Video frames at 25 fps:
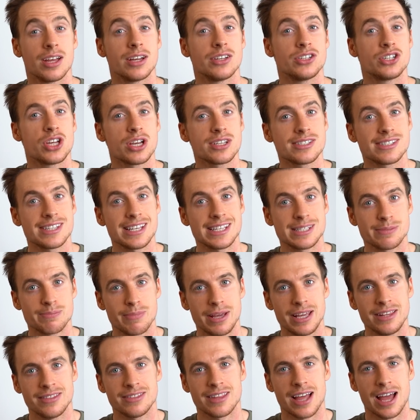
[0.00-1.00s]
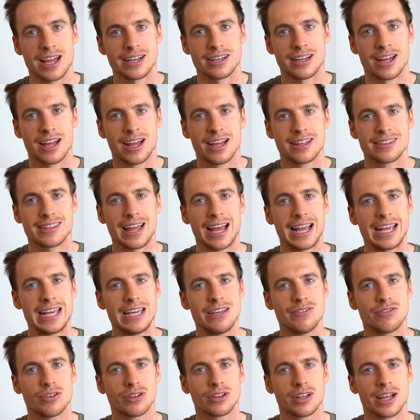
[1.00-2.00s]
Does this mean then that
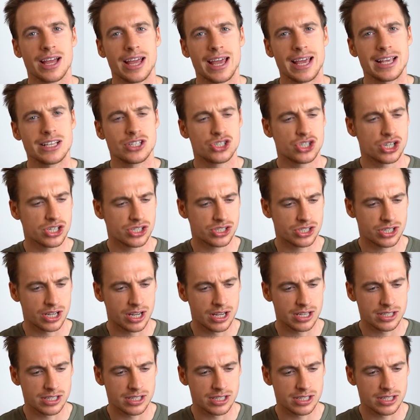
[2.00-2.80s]
evil is just